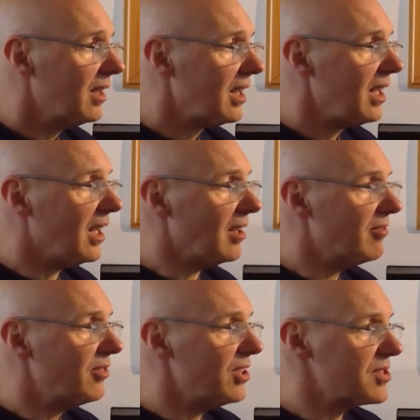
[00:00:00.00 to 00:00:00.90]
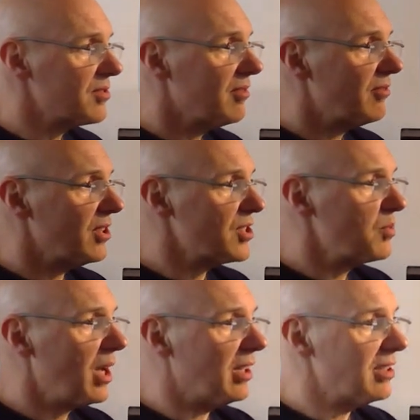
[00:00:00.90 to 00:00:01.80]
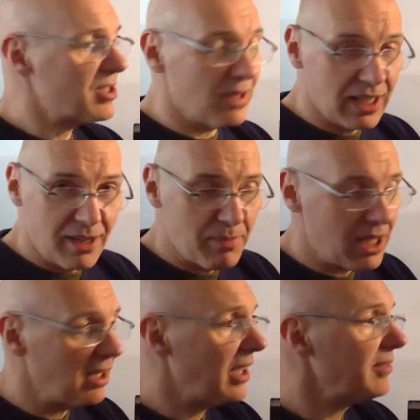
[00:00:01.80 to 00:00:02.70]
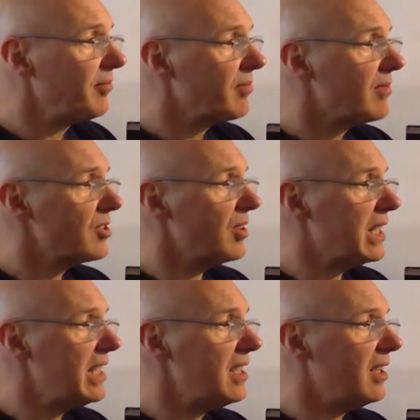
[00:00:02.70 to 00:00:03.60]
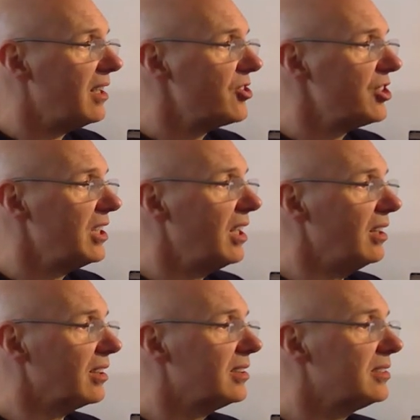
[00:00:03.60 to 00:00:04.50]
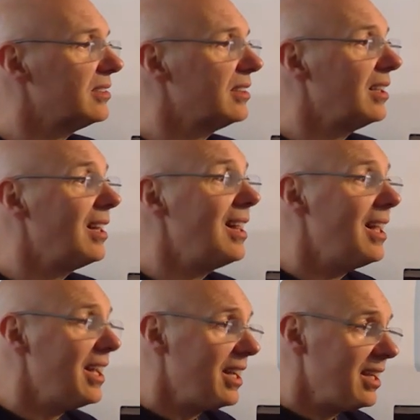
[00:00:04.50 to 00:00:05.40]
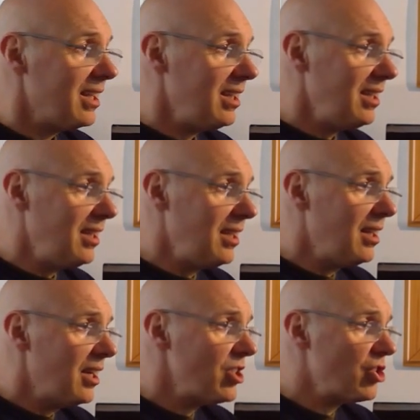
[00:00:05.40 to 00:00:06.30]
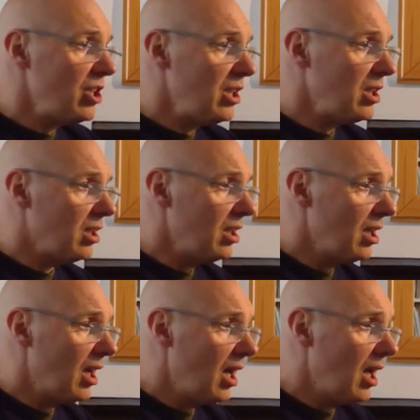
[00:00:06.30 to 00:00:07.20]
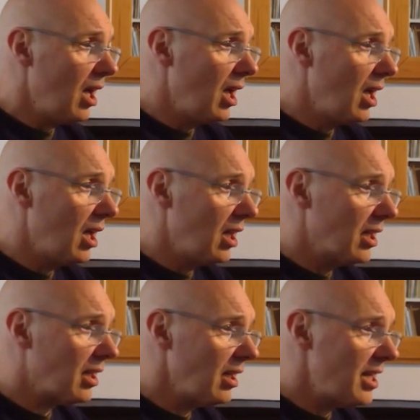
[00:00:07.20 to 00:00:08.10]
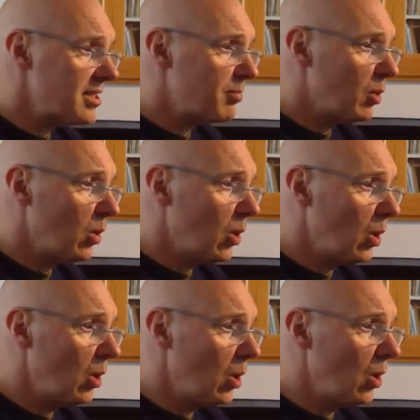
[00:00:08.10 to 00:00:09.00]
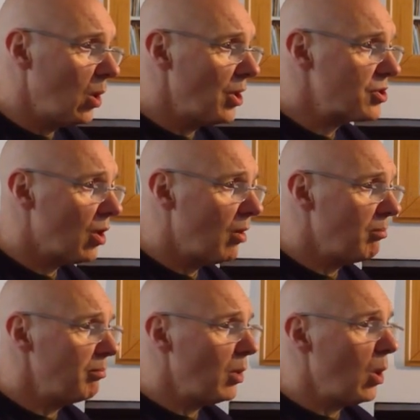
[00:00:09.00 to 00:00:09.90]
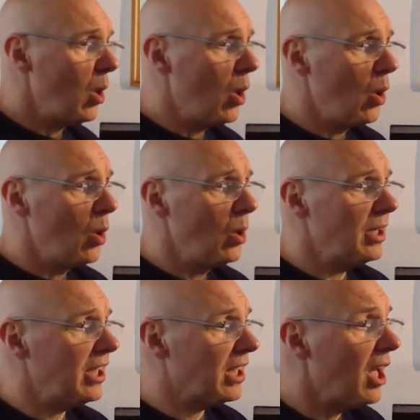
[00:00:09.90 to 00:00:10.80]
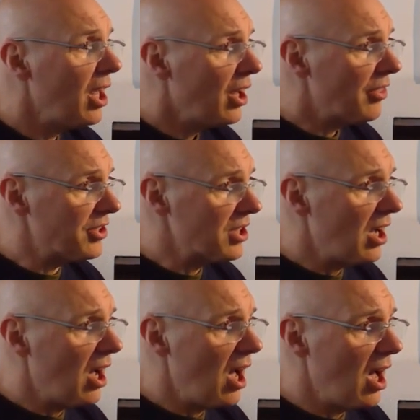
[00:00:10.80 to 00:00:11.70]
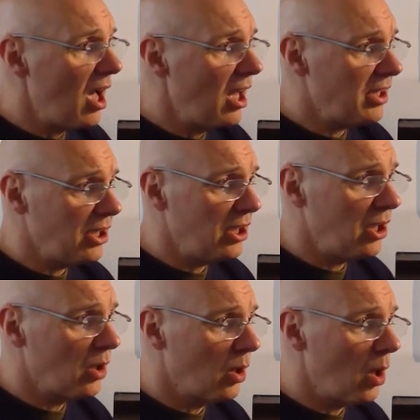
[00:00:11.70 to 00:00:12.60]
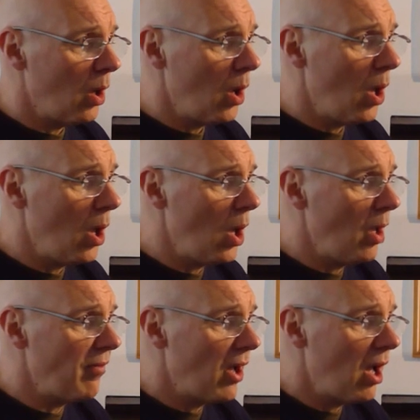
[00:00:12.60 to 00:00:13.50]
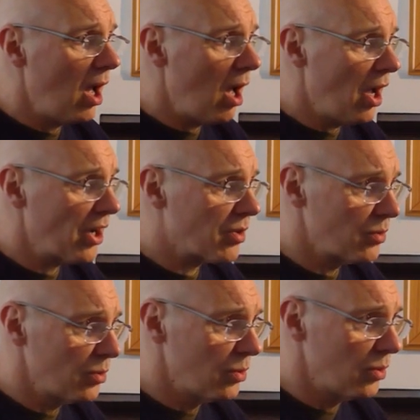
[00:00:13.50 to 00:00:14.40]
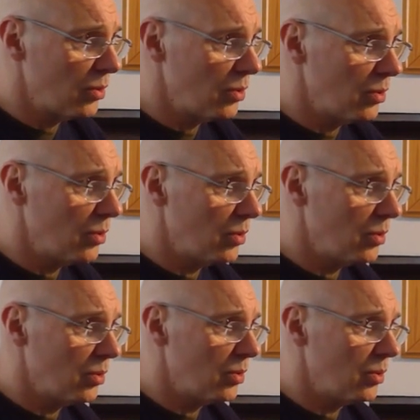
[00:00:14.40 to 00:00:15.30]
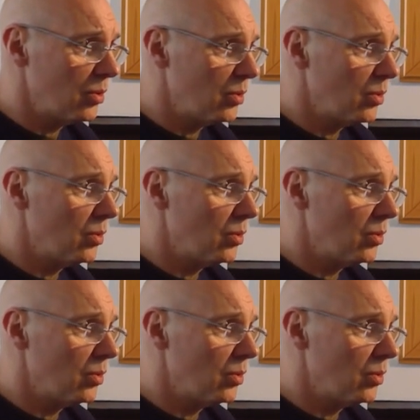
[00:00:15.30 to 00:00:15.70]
Okay, verse 1, let's do it line by line. So here a sheer hulk. Here a sheer hulk lies poor Tom Bowling, the darling of our crew.